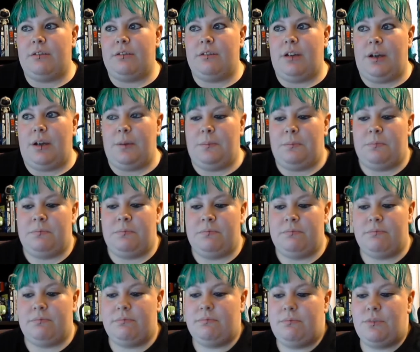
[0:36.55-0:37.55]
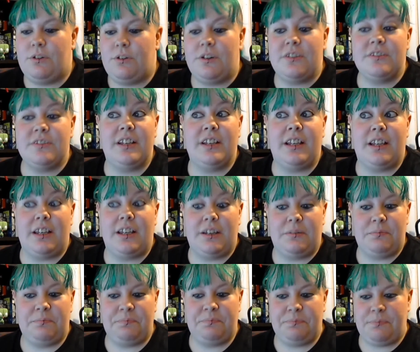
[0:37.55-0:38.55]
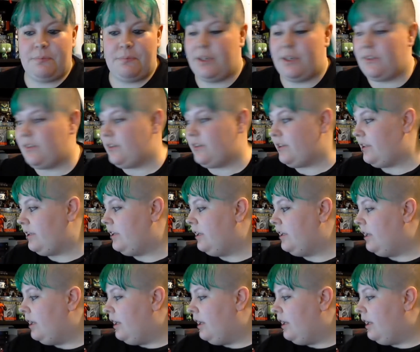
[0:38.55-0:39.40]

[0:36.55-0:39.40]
I'm procrastinating, basically.